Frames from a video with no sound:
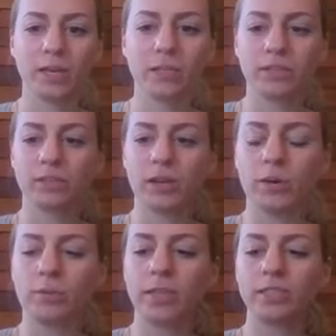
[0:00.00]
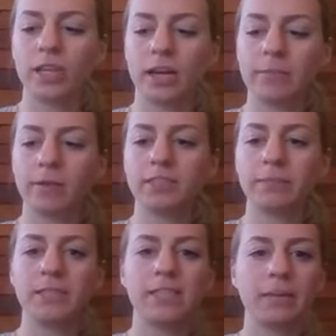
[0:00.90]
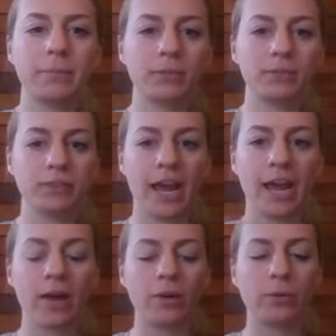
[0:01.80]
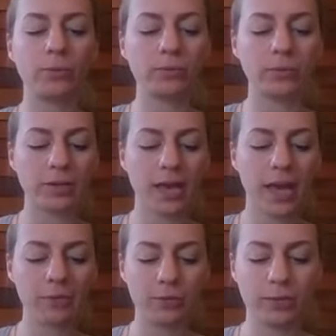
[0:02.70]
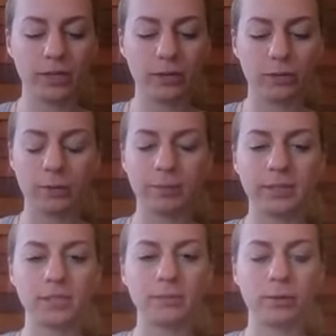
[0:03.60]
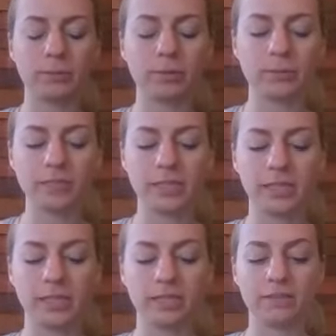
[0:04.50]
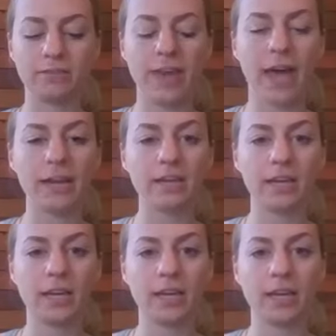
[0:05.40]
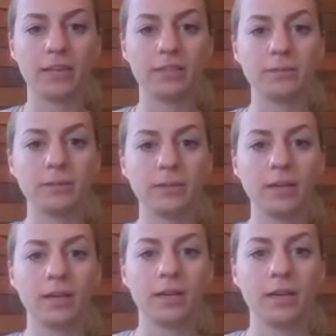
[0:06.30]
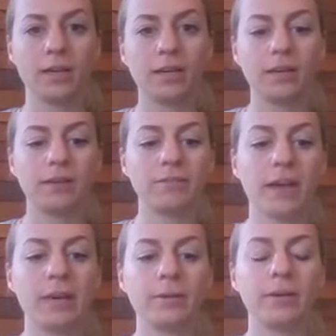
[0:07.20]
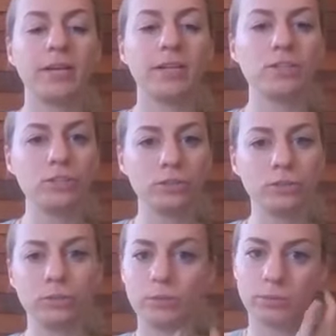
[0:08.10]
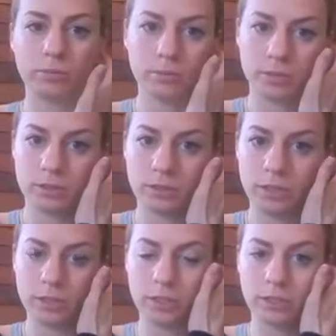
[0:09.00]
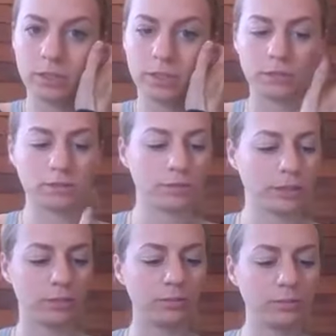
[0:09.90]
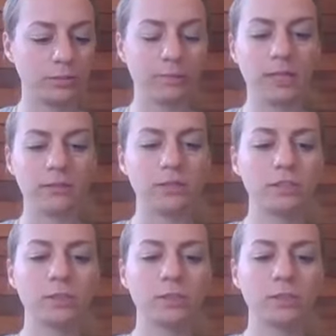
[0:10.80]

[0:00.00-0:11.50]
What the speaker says: So let's talk about some examples for how you can incorporate some more protein, fat, and fiber into your your meals.